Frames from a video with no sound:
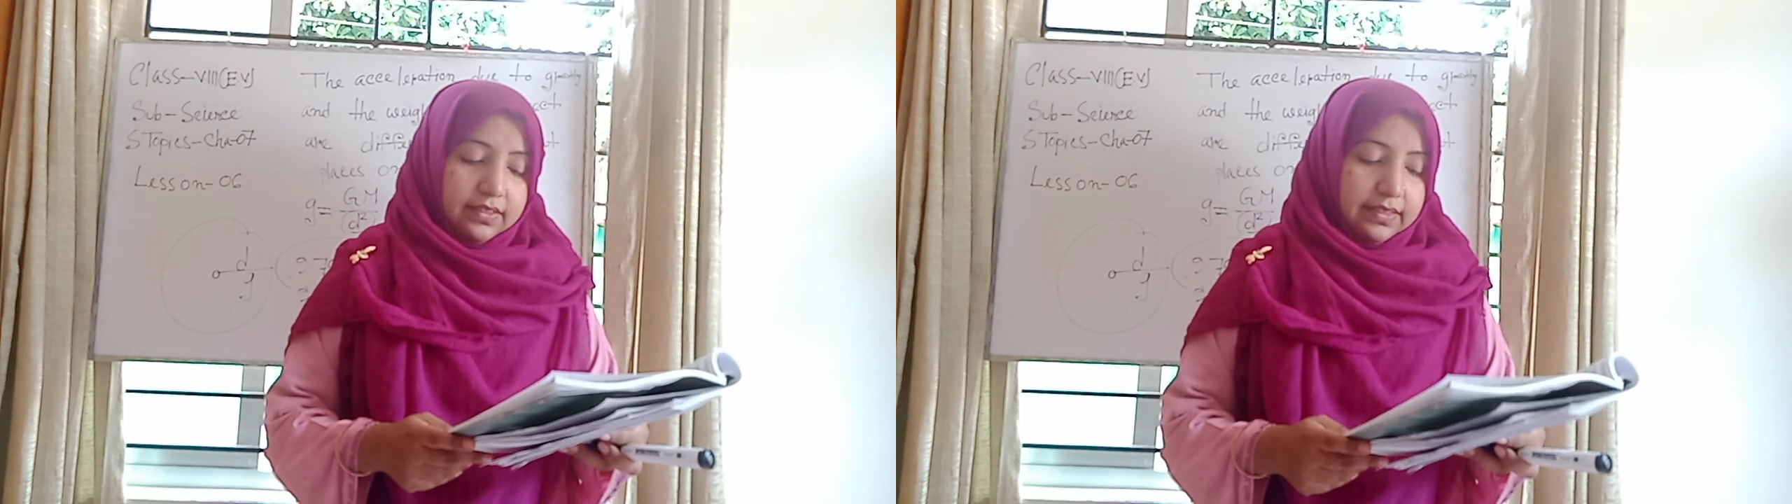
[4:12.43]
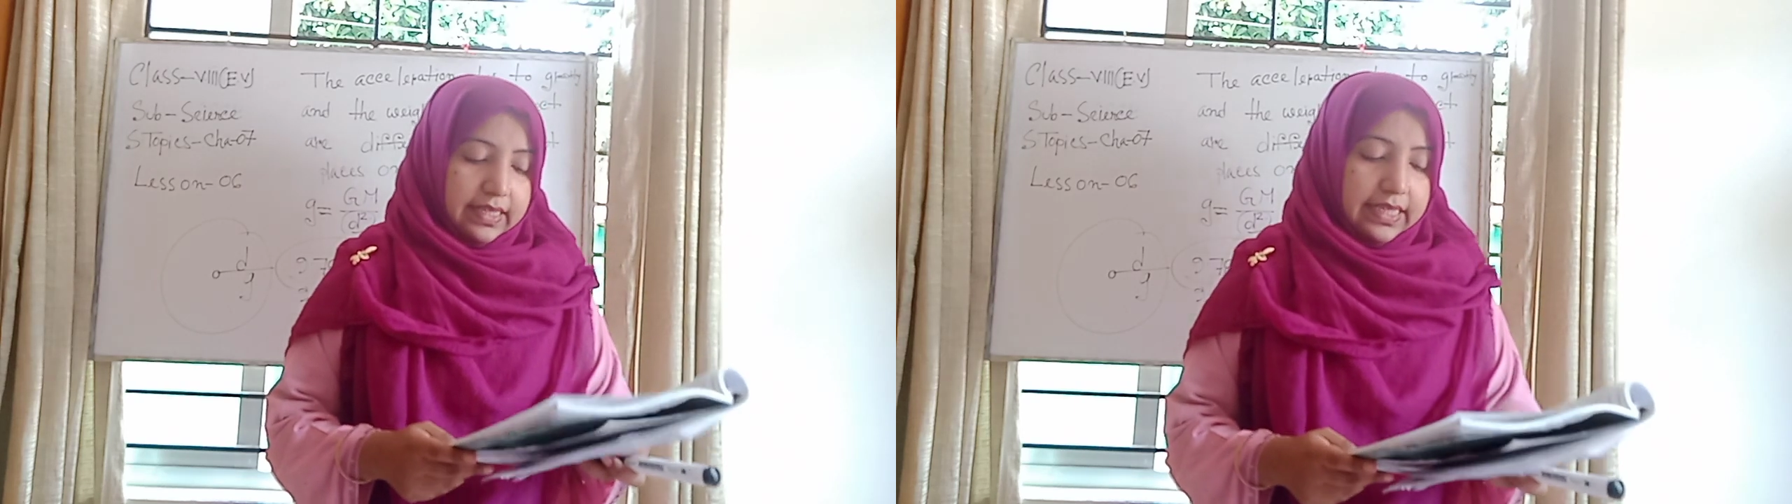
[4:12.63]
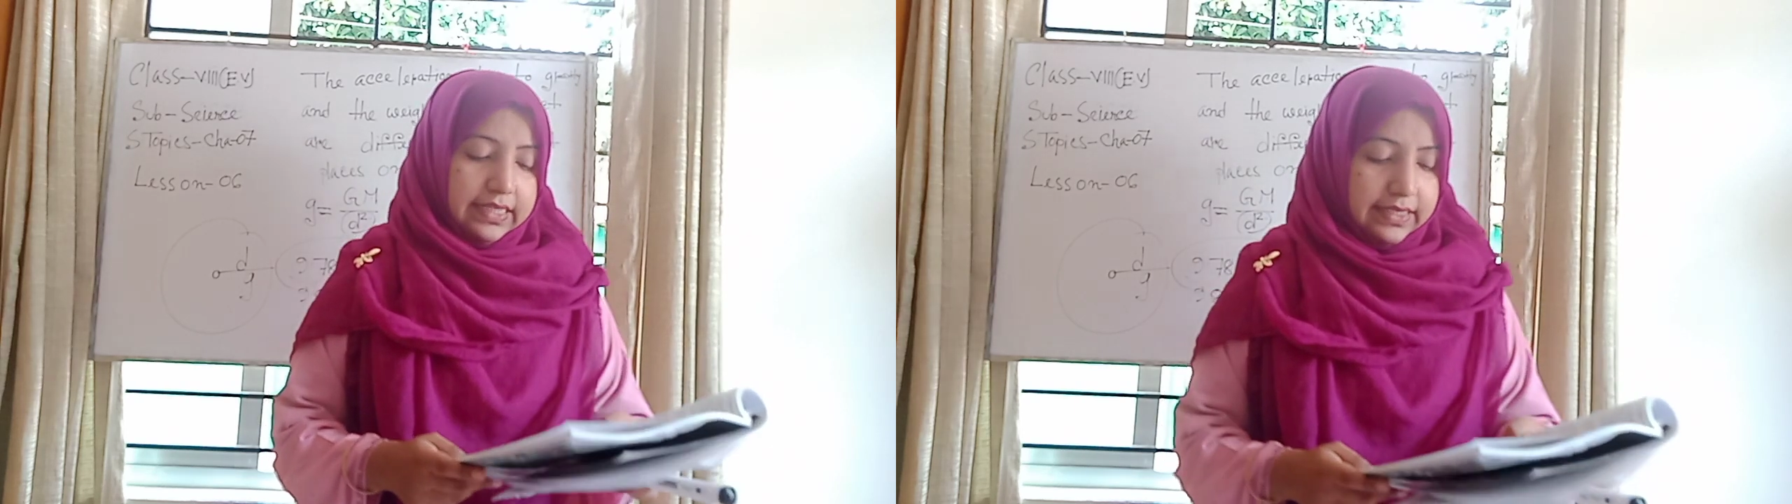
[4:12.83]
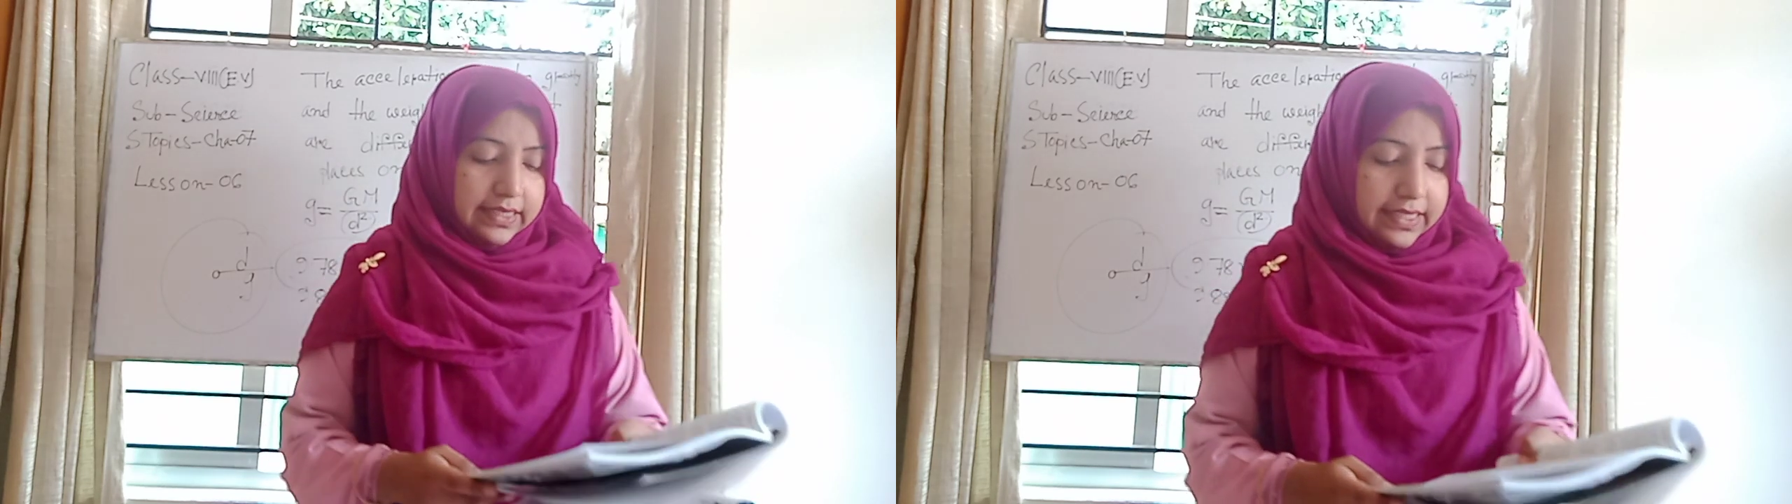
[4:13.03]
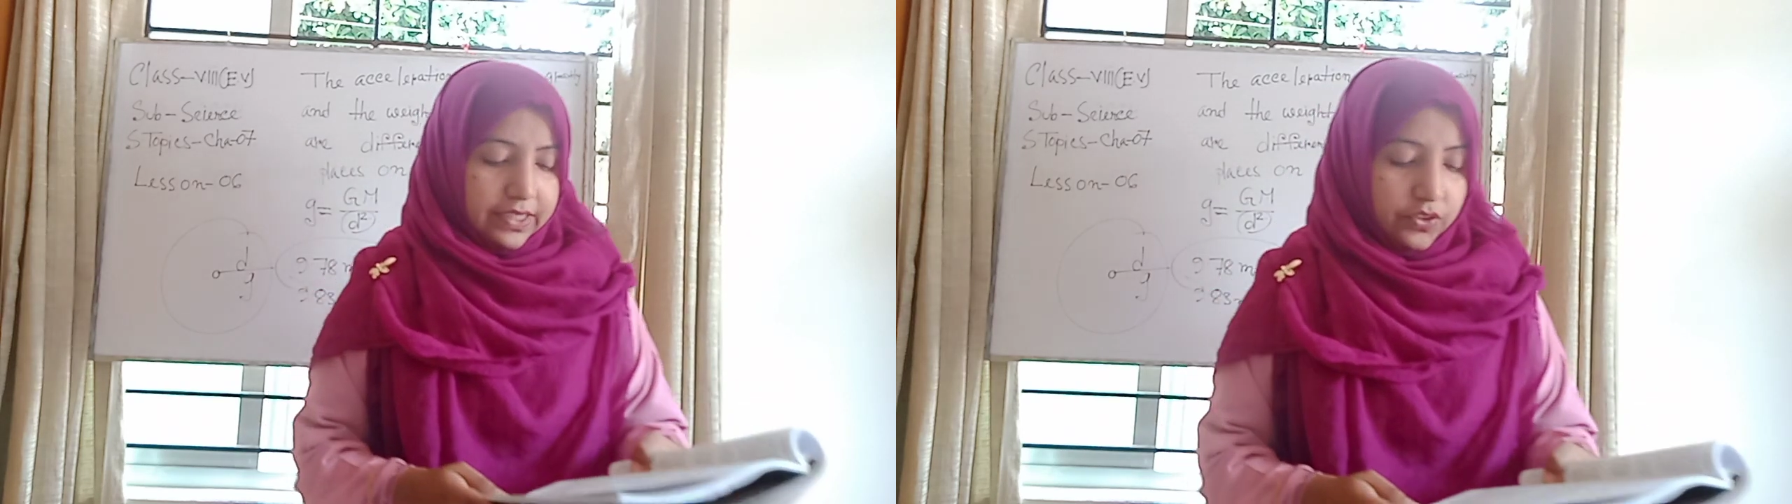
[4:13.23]
the
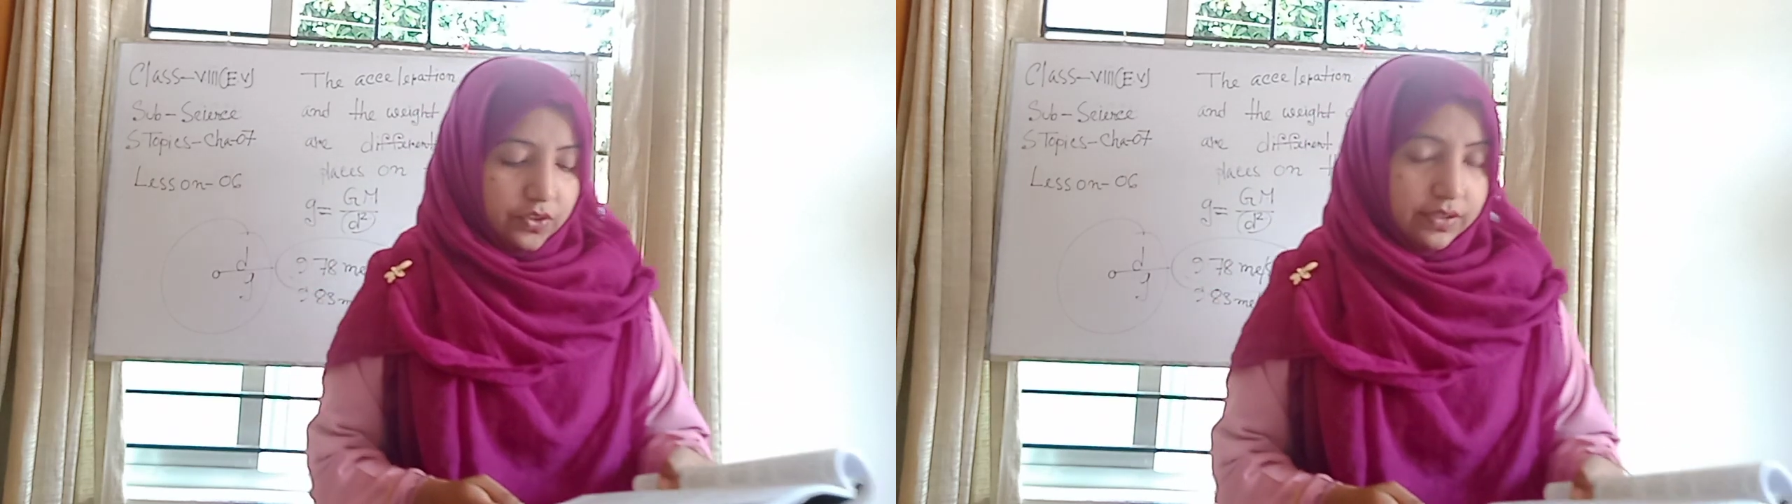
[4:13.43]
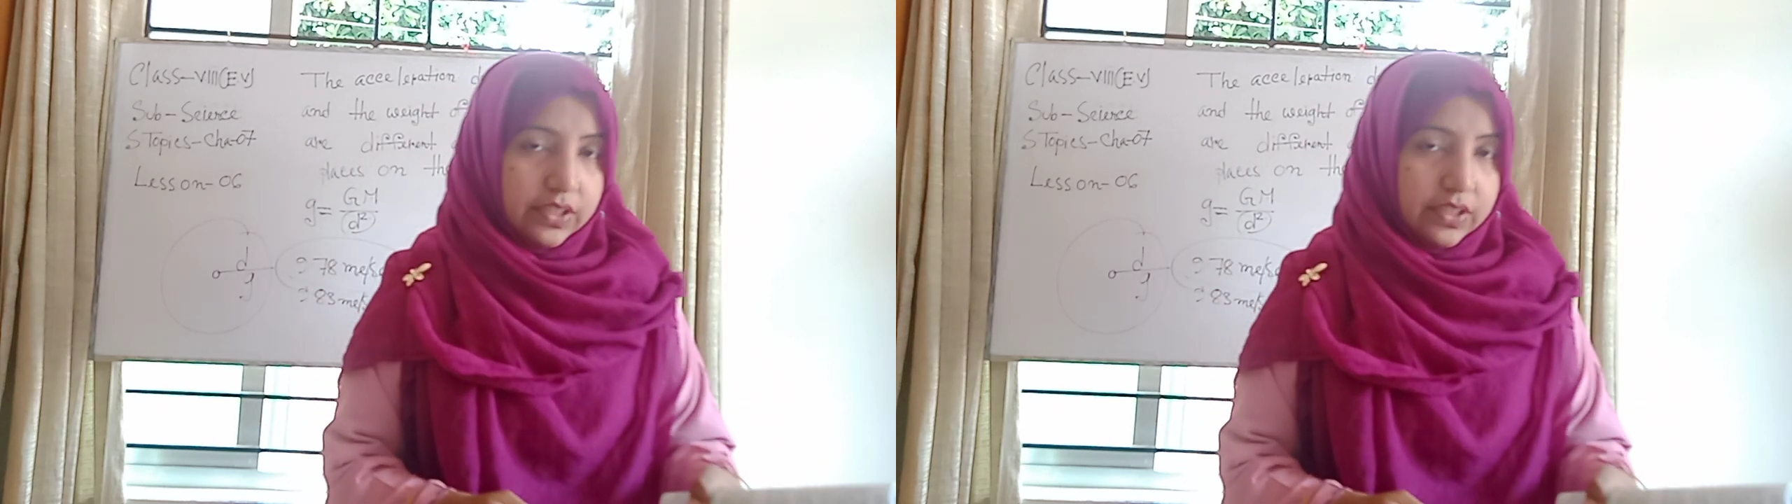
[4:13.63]
acceleration